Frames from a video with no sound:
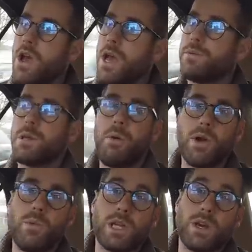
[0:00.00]
It was the
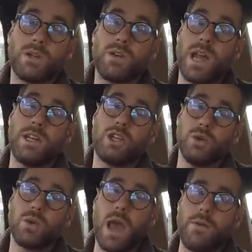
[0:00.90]
point at which I was on a
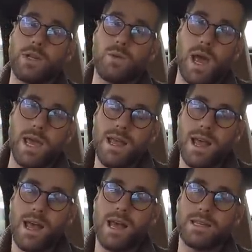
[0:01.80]
dual carriageway,
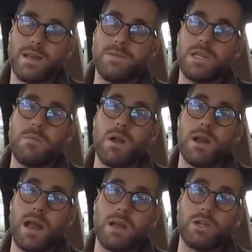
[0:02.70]
uh, 70 mile
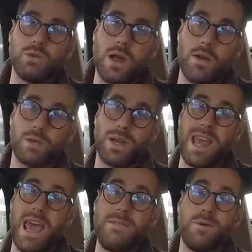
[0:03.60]
an hour dual carriageway, the
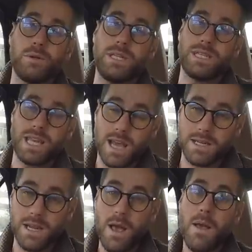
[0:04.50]

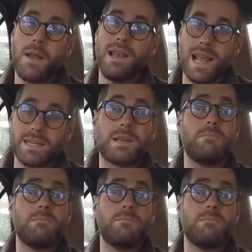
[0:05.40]
A46 Leicester